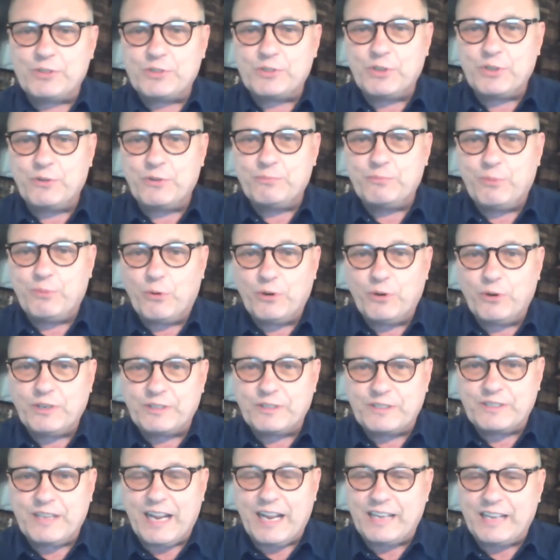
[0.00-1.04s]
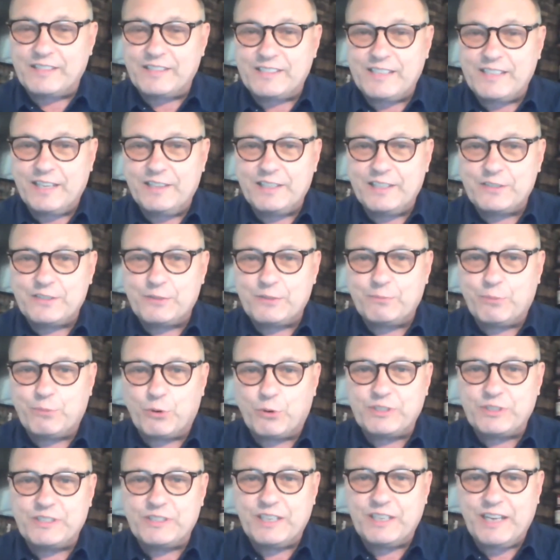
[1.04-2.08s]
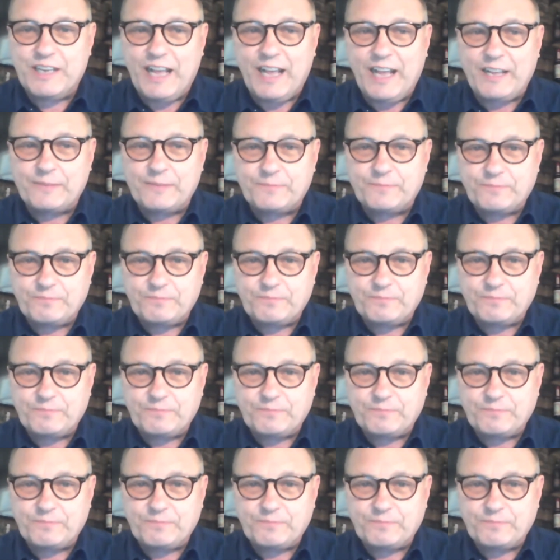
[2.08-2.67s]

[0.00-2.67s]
was so important and still is important today.